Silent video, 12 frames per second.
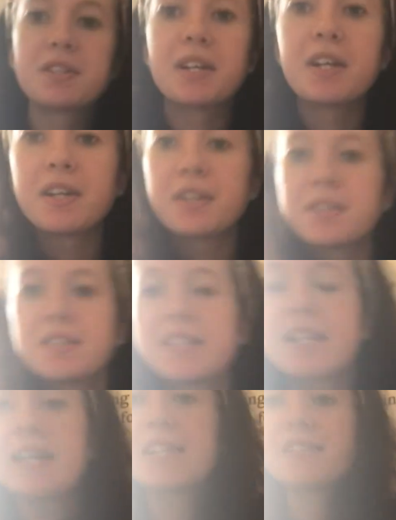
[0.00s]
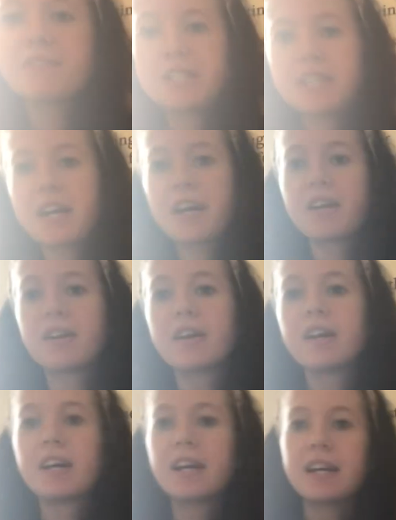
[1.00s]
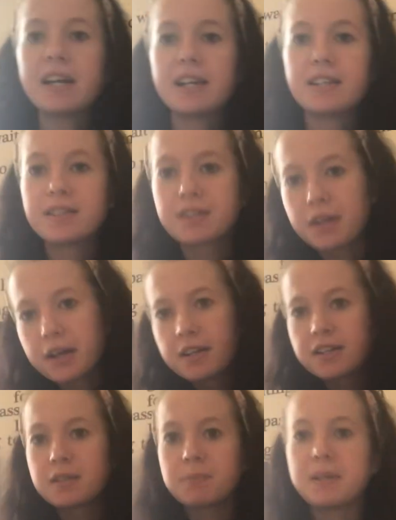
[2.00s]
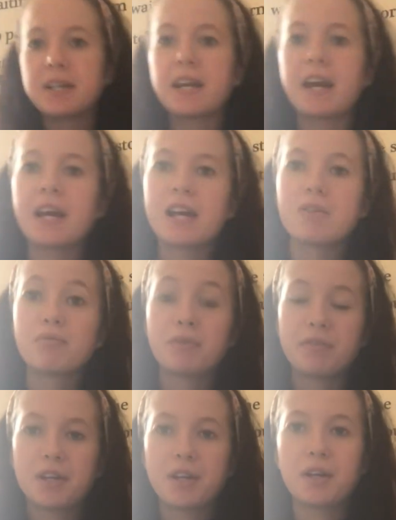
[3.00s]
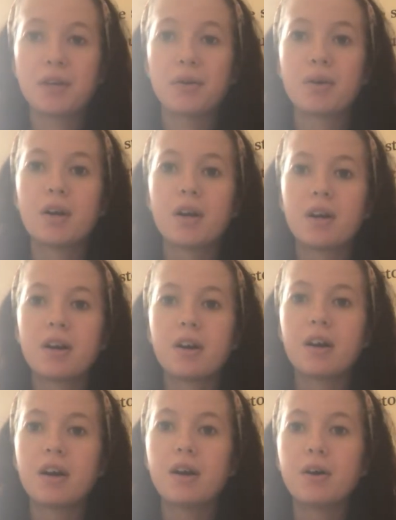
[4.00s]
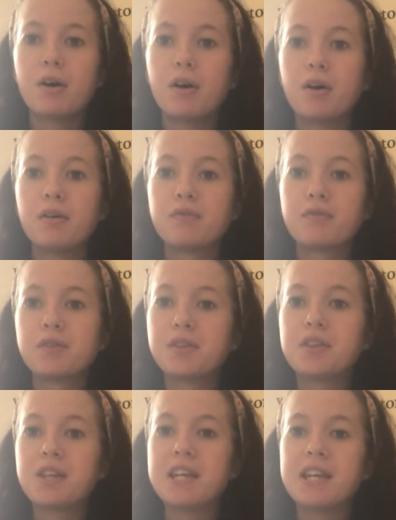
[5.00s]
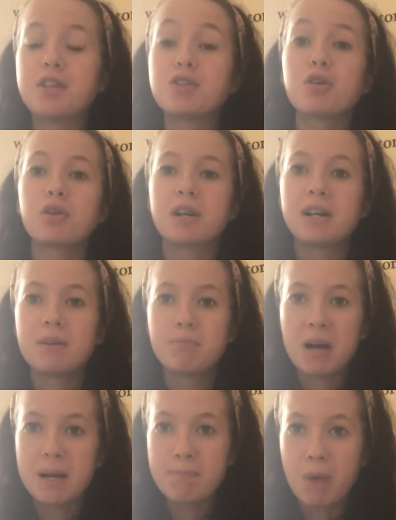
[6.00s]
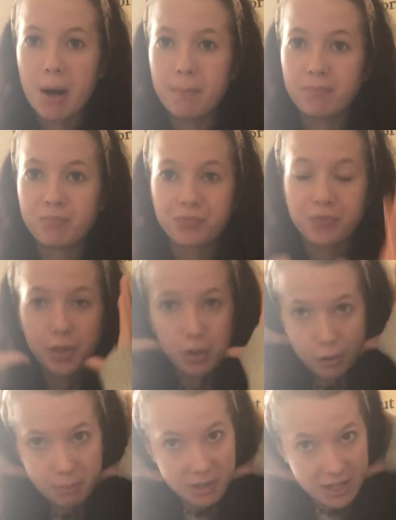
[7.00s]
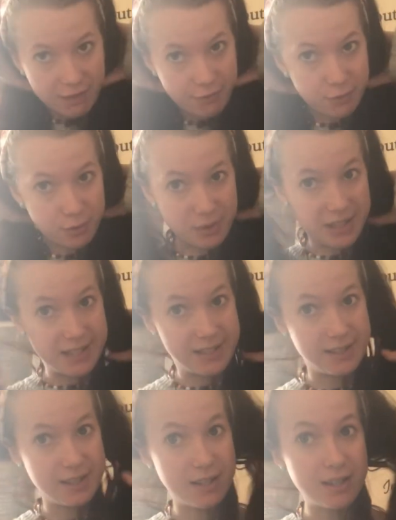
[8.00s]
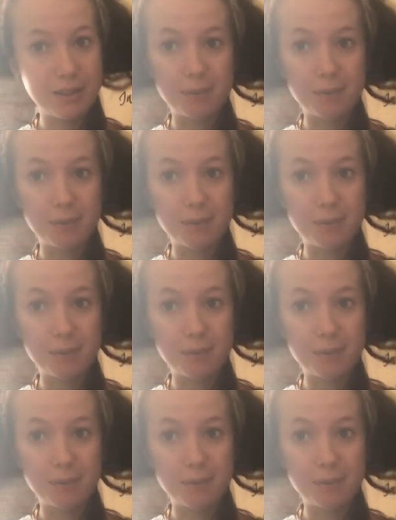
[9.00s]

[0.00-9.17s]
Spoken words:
So today's video is going to be a review of the chocolate my mum got me for Easter.